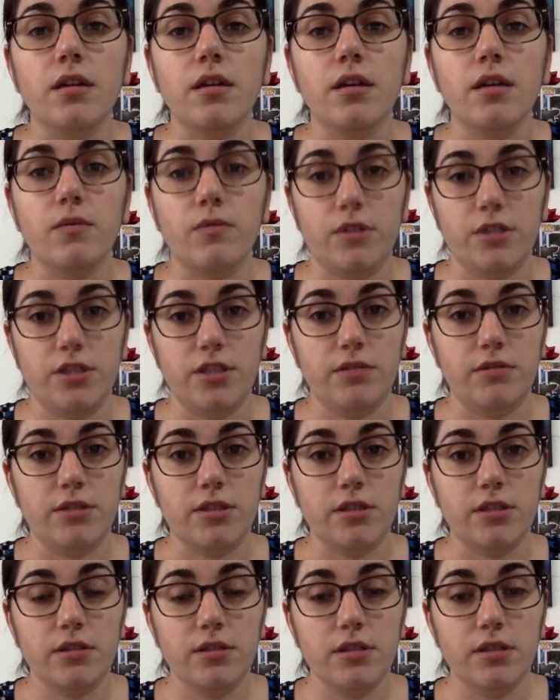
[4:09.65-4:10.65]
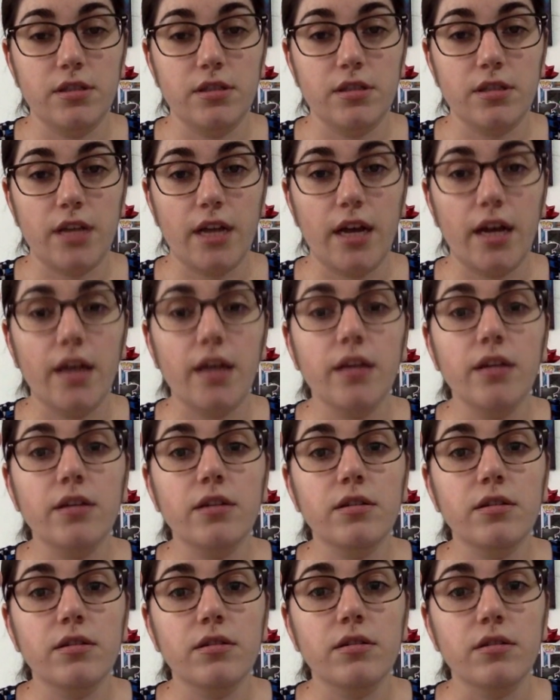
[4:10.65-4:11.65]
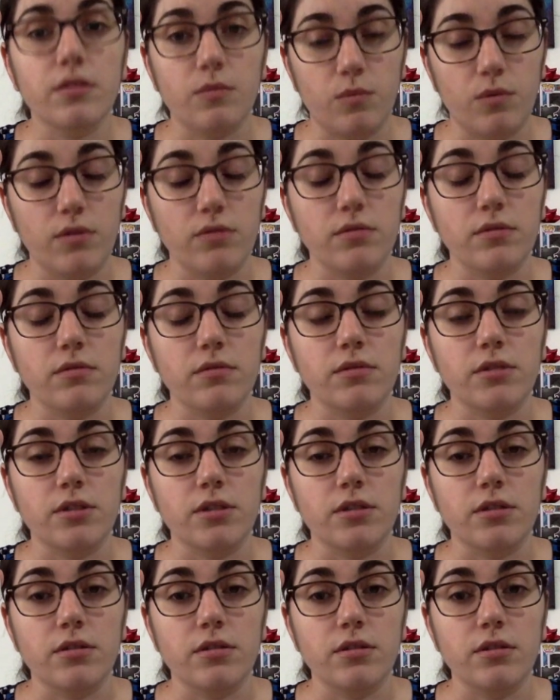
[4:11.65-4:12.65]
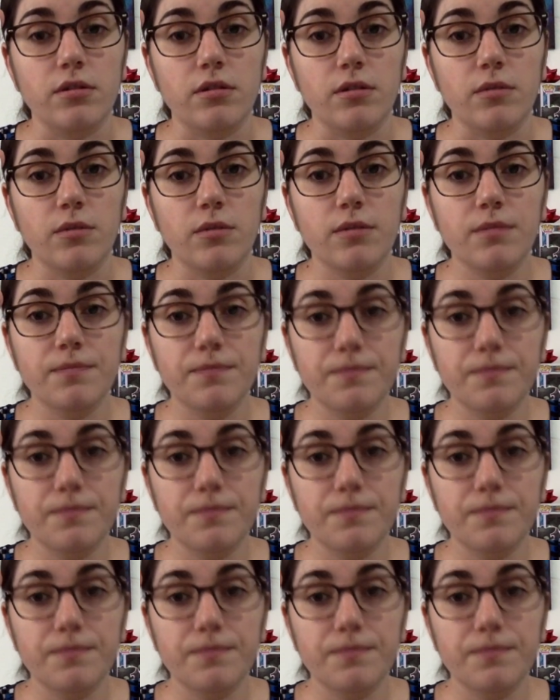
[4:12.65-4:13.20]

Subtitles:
and when she returned to the sky, the world would return to normal.